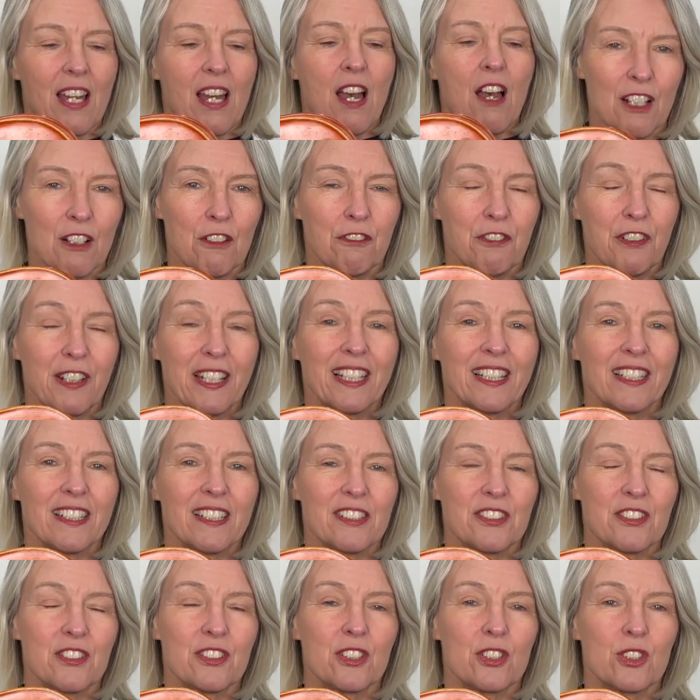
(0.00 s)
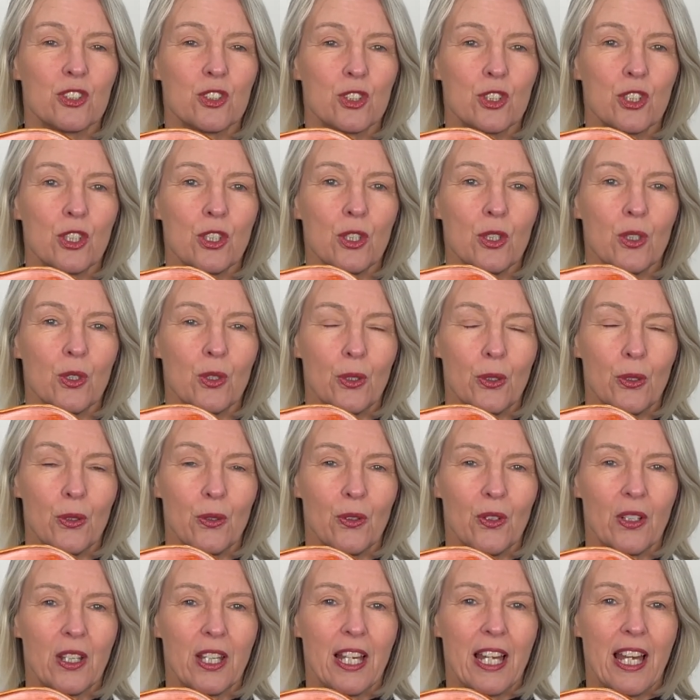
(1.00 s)
Fingers 2
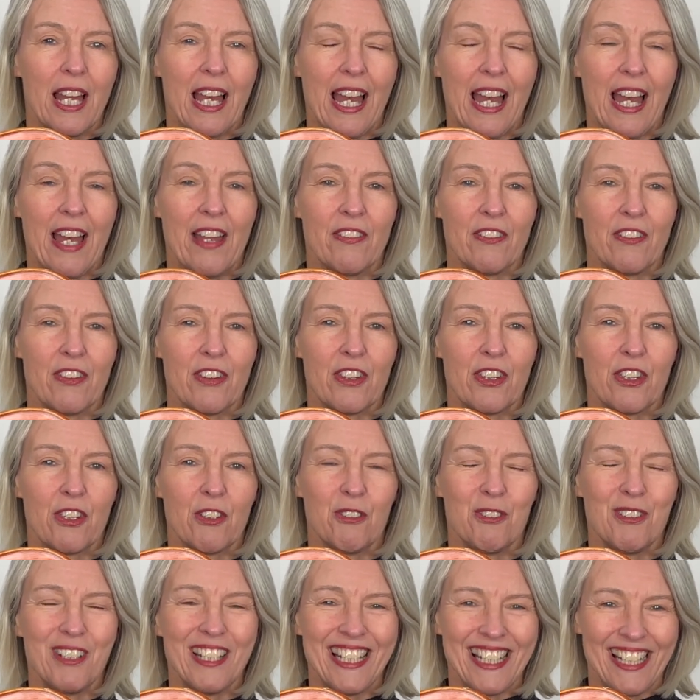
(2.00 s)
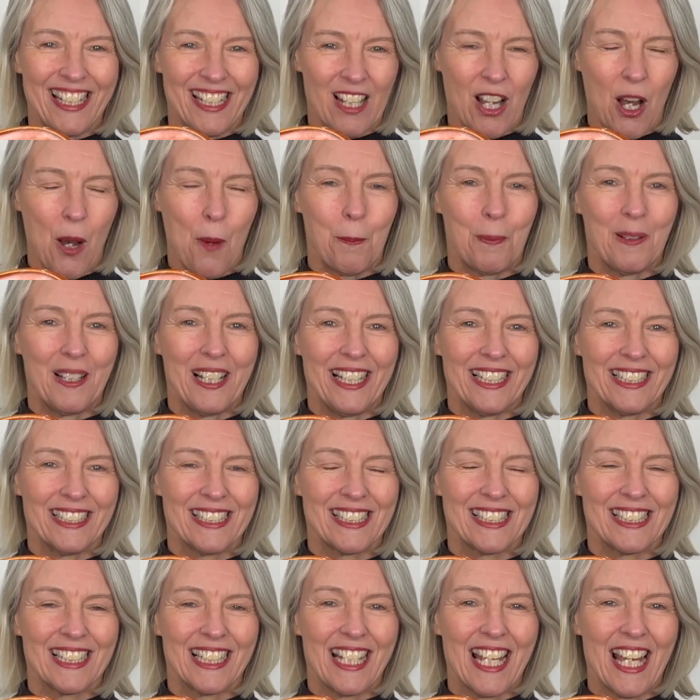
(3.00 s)
and 3 are placed
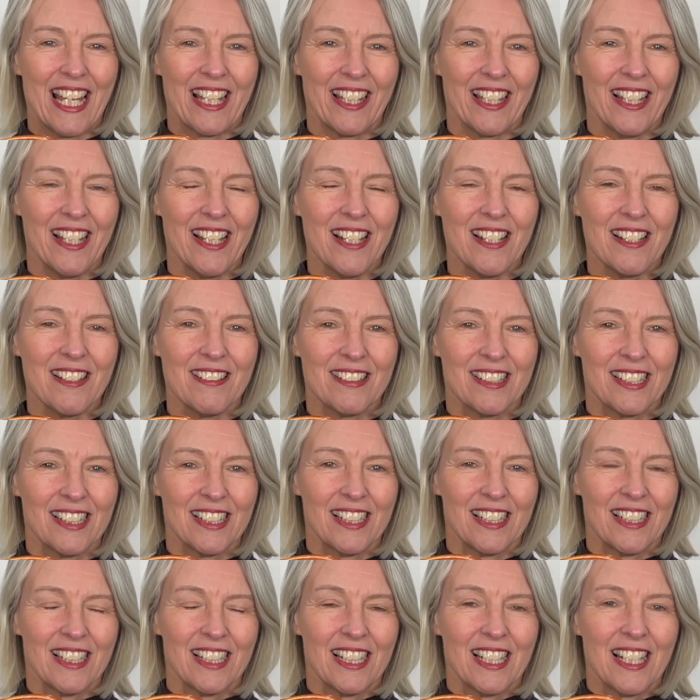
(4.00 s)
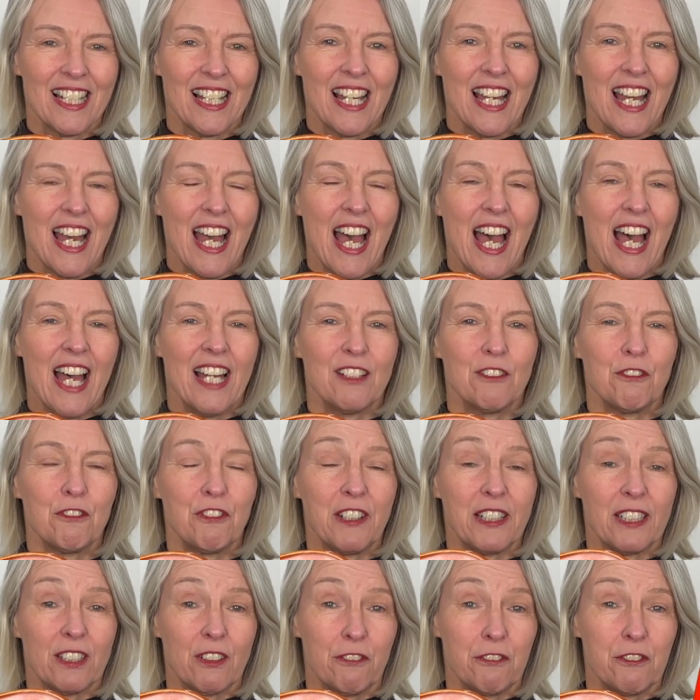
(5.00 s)
together. And
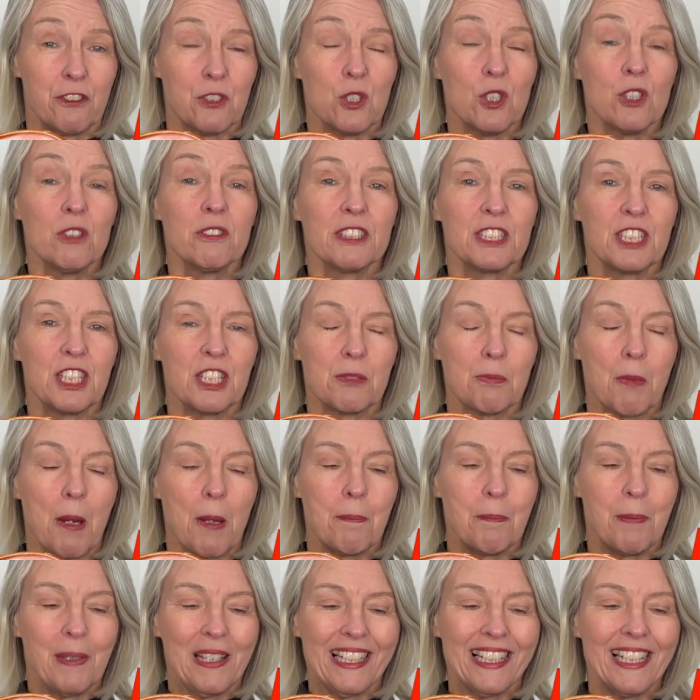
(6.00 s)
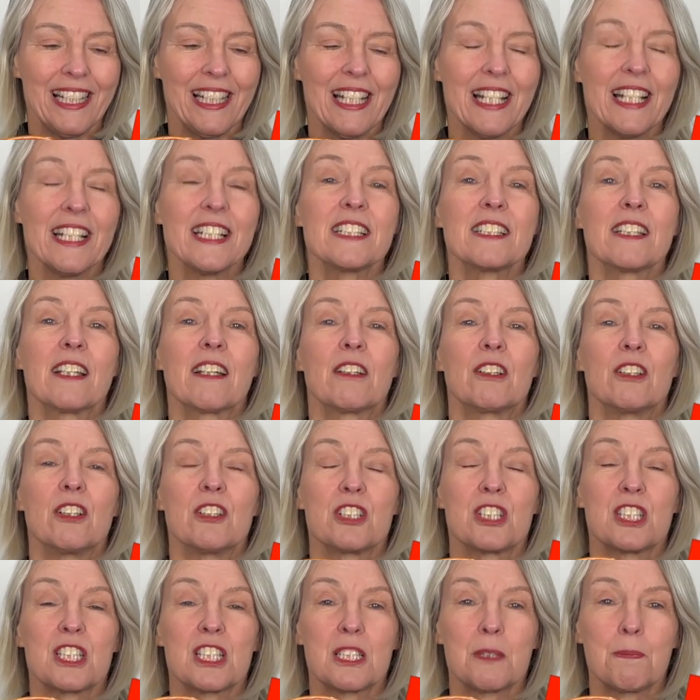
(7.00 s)
finger 4, which is my pinky, is a
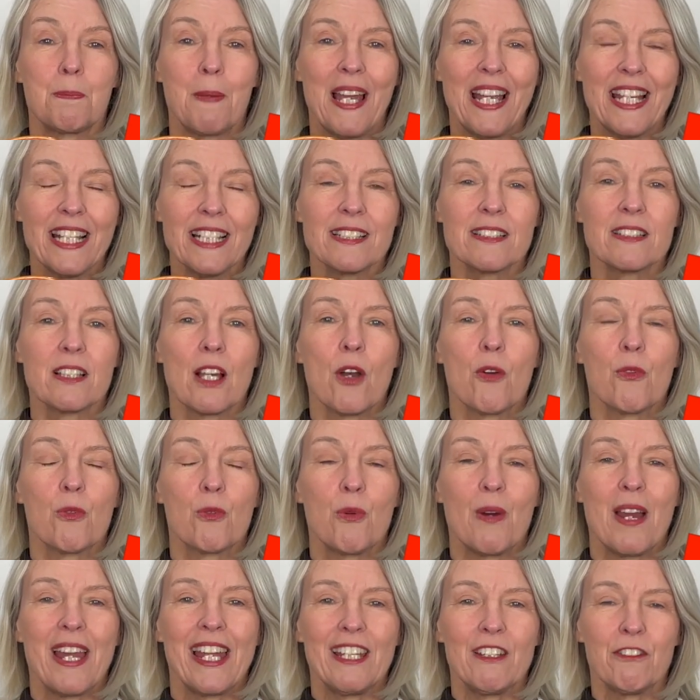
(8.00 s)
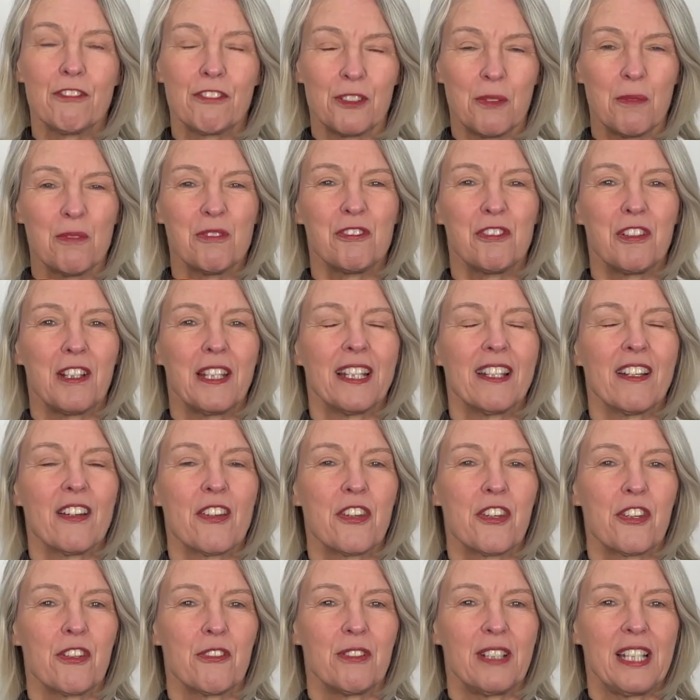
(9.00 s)
space away from finger
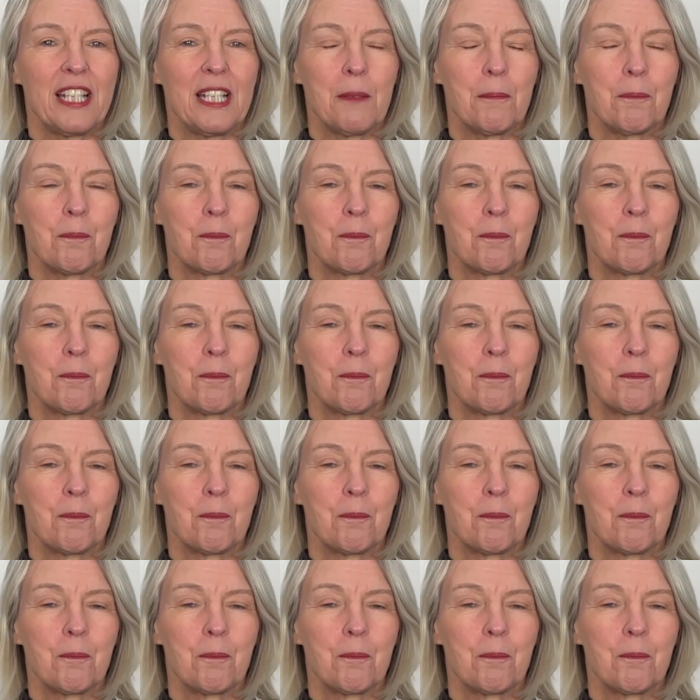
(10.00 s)
3.